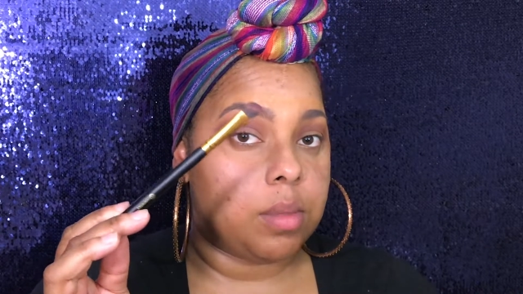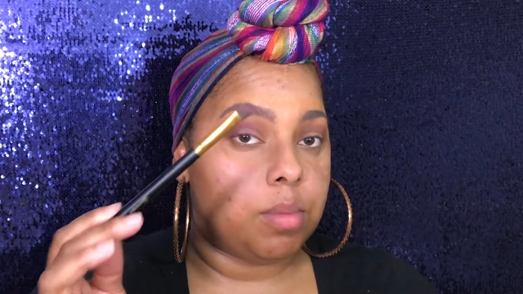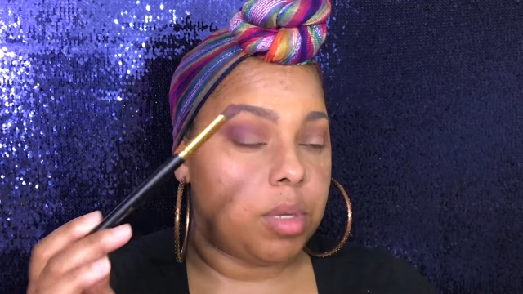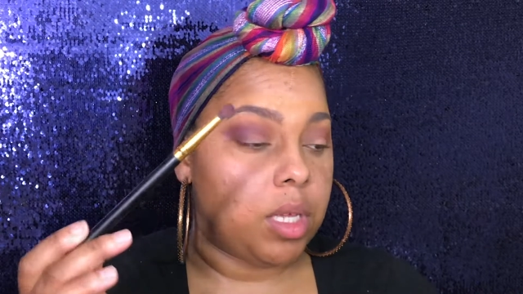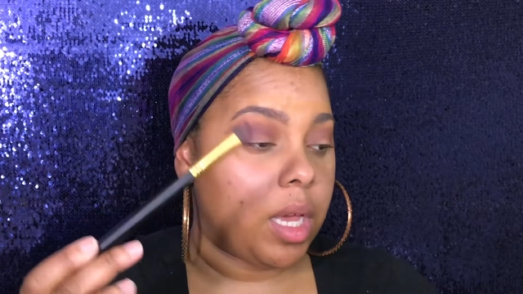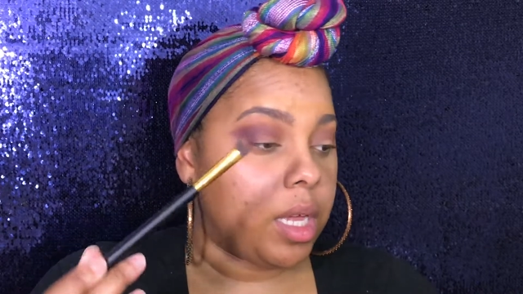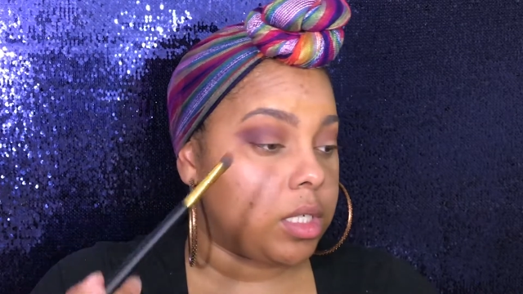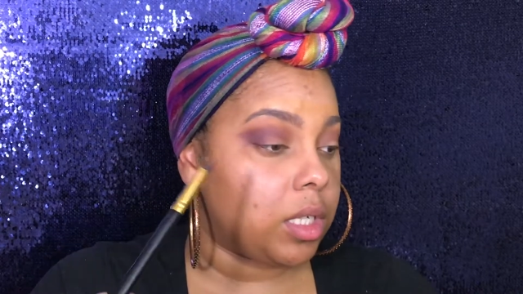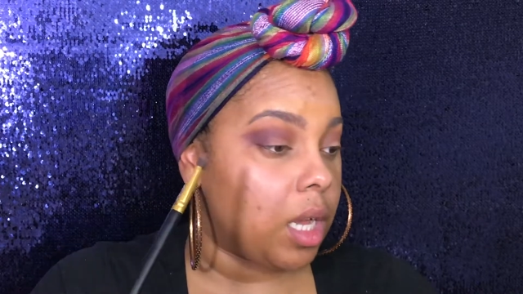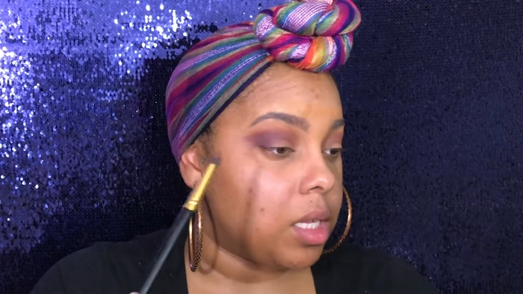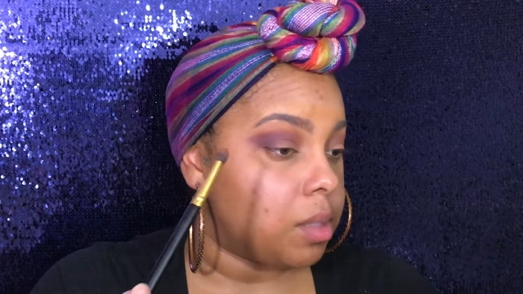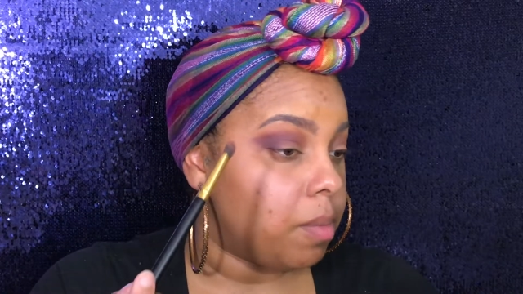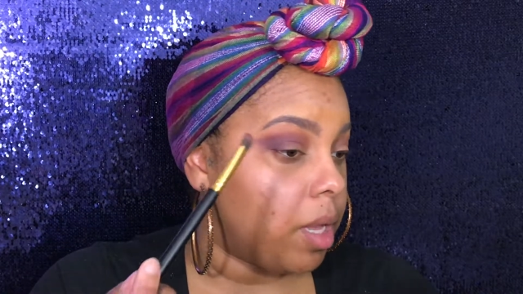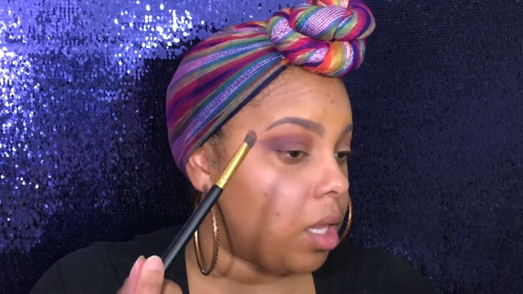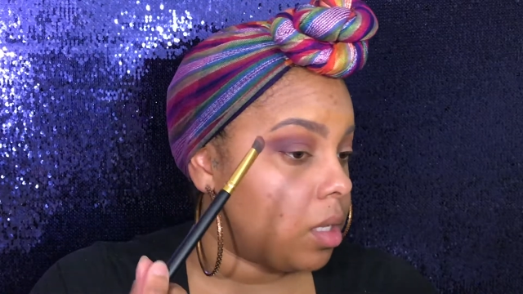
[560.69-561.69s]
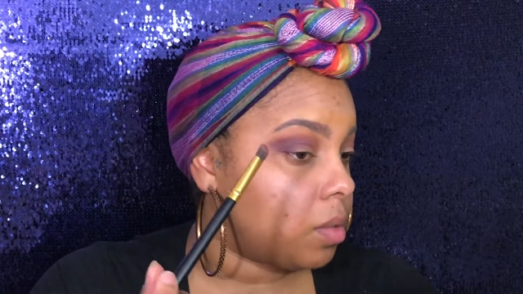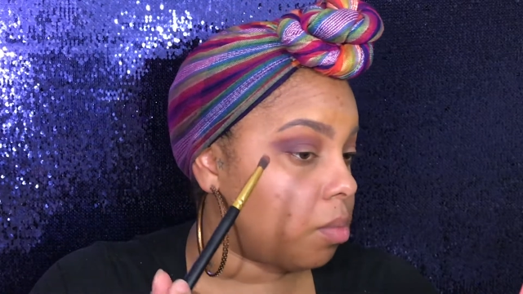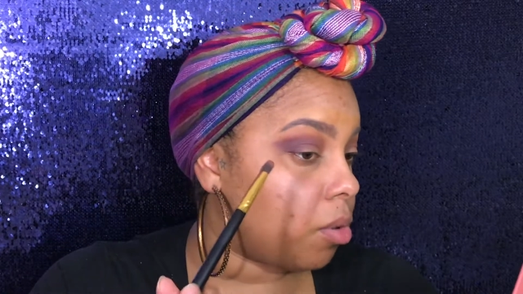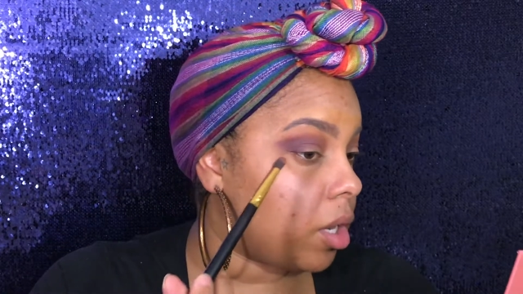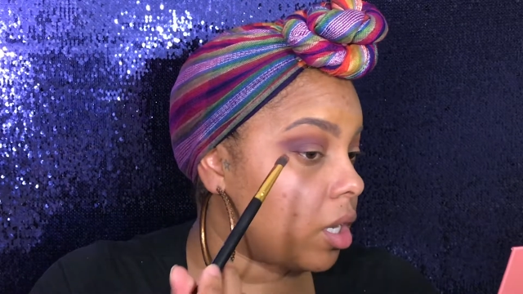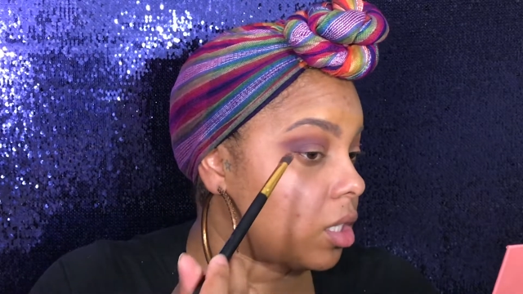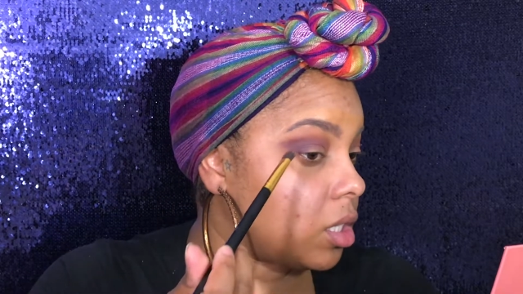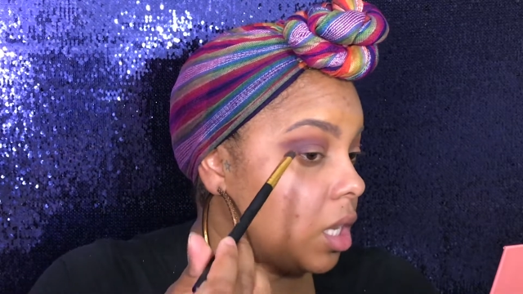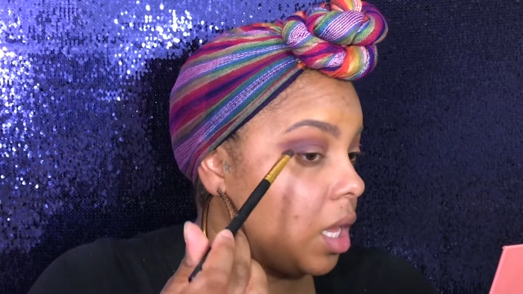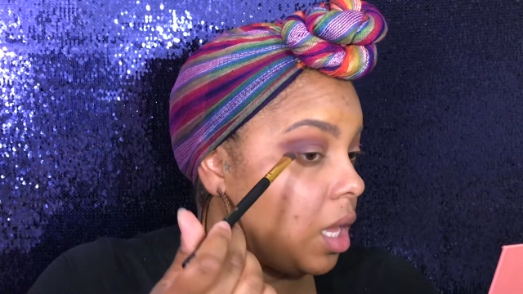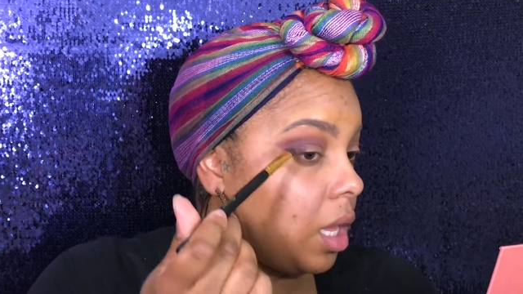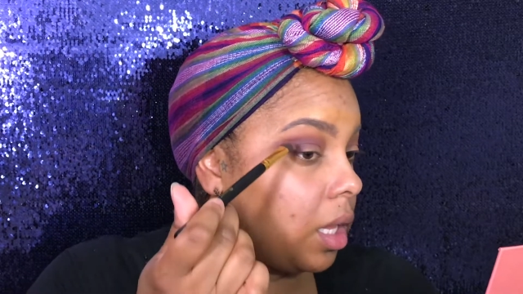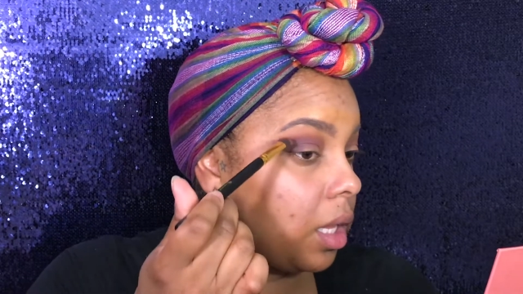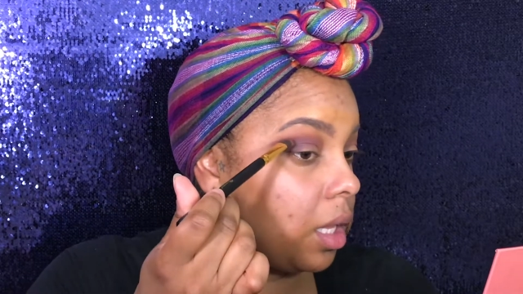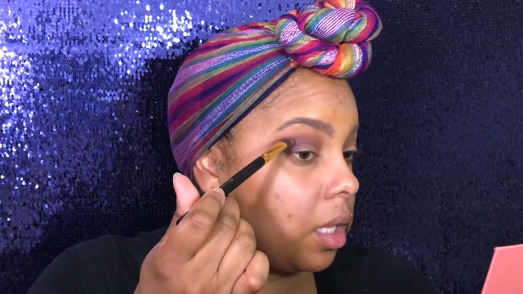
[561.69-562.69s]
BH Cosmetics brush
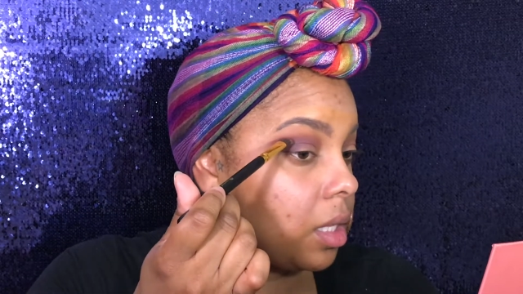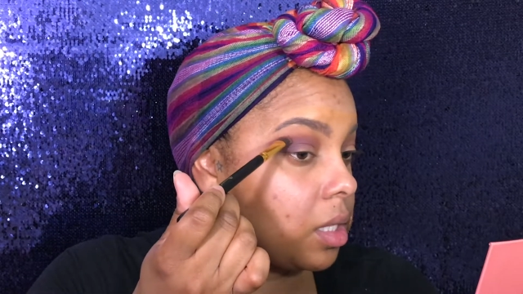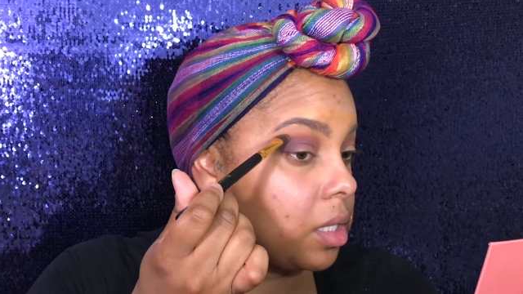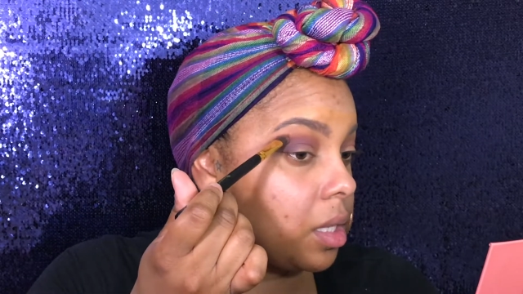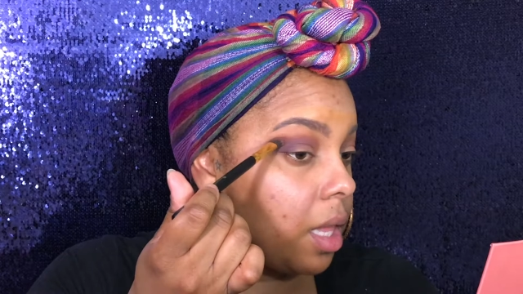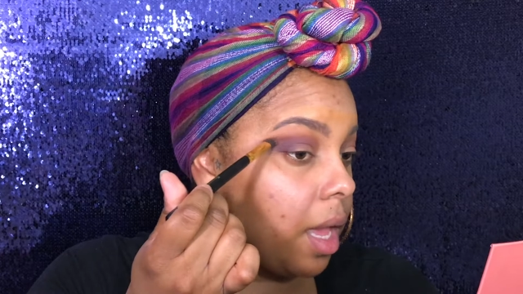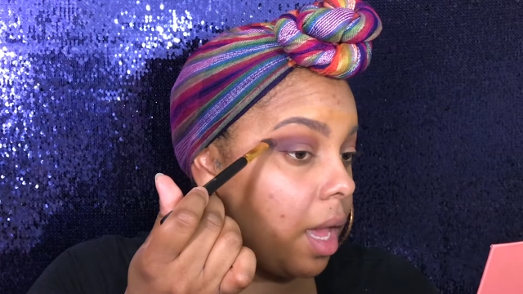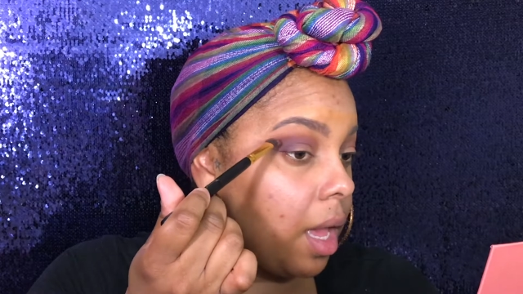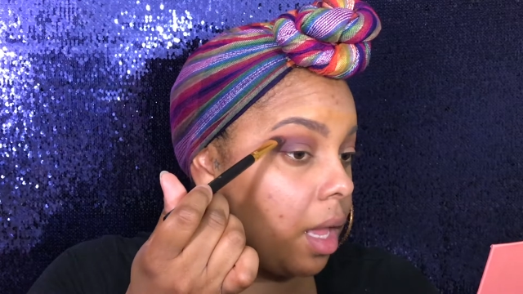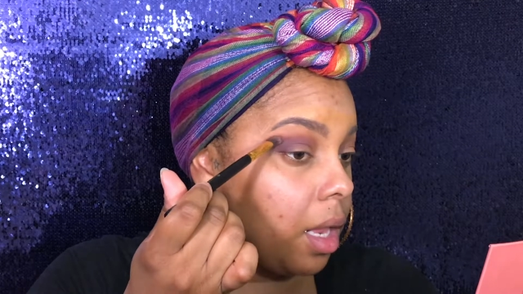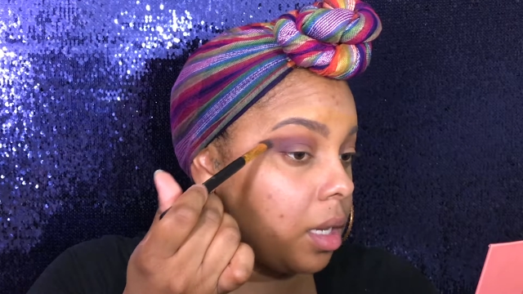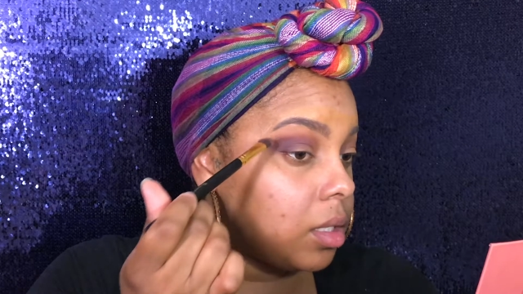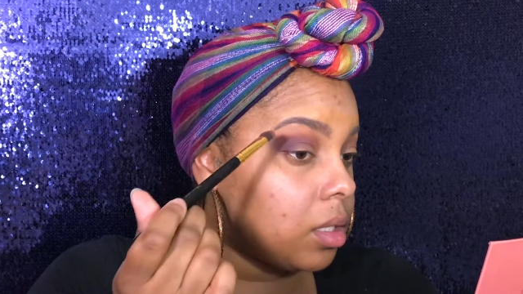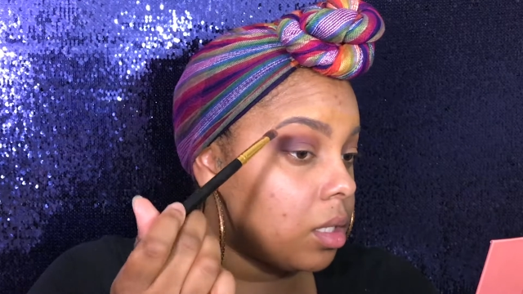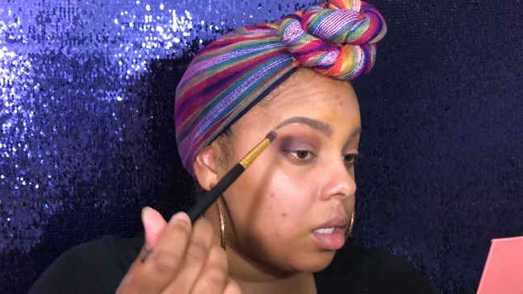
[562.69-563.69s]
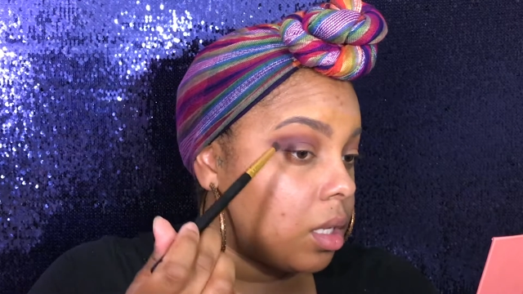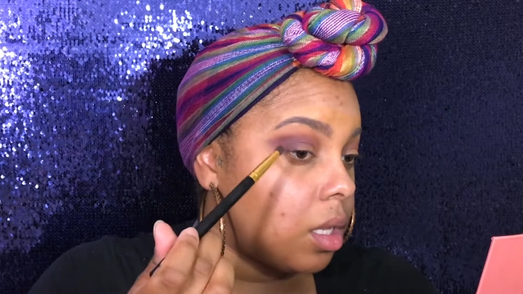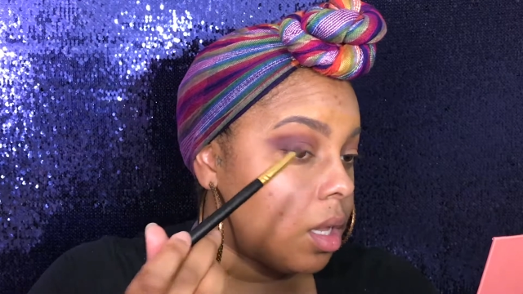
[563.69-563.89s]
is that